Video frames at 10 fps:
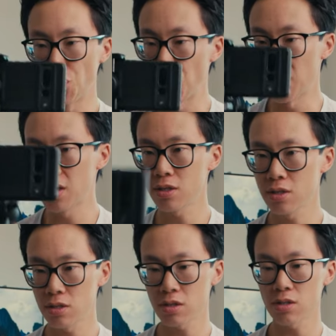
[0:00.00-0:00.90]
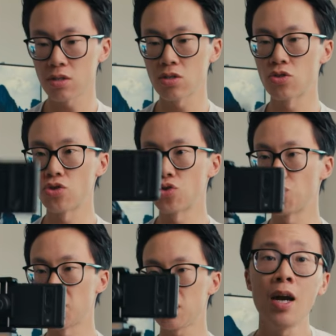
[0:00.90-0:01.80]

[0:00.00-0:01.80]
Zhiyun.